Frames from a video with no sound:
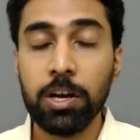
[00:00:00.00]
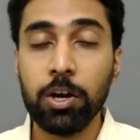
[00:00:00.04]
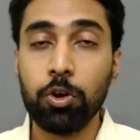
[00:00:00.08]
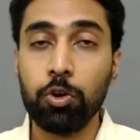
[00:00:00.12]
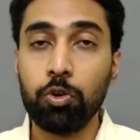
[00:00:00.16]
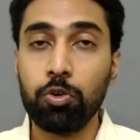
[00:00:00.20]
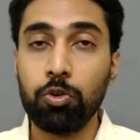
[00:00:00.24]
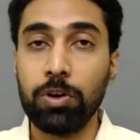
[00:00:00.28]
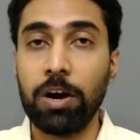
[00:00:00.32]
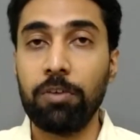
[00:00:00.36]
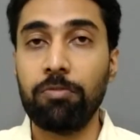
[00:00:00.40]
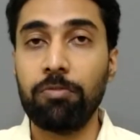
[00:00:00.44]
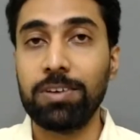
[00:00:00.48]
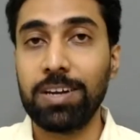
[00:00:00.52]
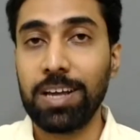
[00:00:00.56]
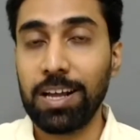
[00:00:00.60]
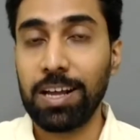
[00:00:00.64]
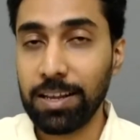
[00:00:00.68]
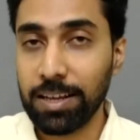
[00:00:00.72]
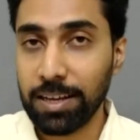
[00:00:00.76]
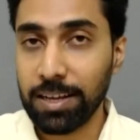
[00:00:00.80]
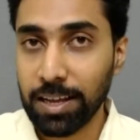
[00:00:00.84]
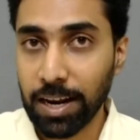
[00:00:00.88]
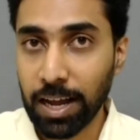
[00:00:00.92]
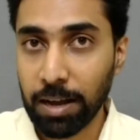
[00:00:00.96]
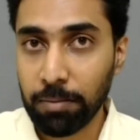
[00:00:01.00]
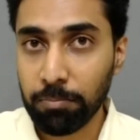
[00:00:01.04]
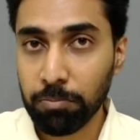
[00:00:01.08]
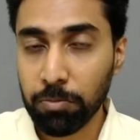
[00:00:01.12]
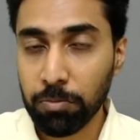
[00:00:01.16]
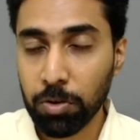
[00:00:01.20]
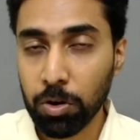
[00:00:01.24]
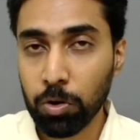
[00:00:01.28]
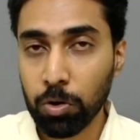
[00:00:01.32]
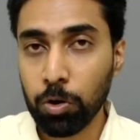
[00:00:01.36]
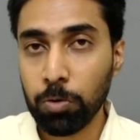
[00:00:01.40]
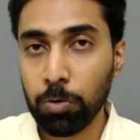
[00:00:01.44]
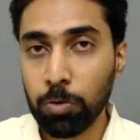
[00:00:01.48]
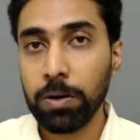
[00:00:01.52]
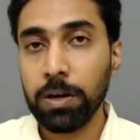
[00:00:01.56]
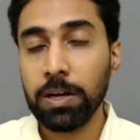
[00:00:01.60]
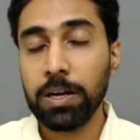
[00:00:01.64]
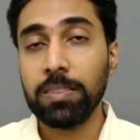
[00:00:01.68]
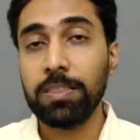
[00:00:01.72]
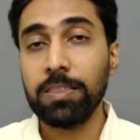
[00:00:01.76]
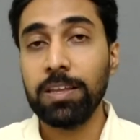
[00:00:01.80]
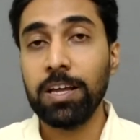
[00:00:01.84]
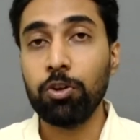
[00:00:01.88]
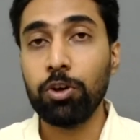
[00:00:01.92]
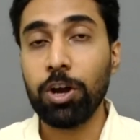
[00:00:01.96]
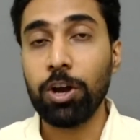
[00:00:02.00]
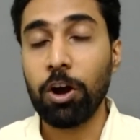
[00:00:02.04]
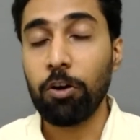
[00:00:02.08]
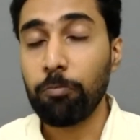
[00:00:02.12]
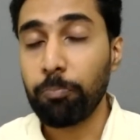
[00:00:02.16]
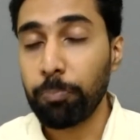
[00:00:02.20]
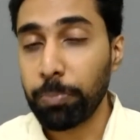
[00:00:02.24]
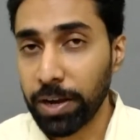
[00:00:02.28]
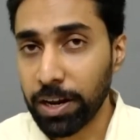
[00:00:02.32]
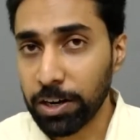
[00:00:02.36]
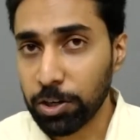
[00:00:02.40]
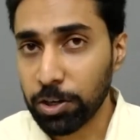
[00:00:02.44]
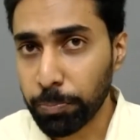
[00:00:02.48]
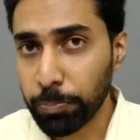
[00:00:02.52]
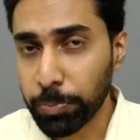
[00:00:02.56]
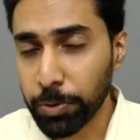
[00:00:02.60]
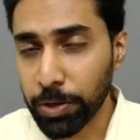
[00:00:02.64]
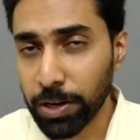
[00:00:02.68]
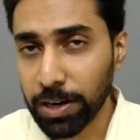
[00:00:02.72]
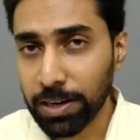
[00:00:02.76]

you have Telegram group, then you have peer-to-peer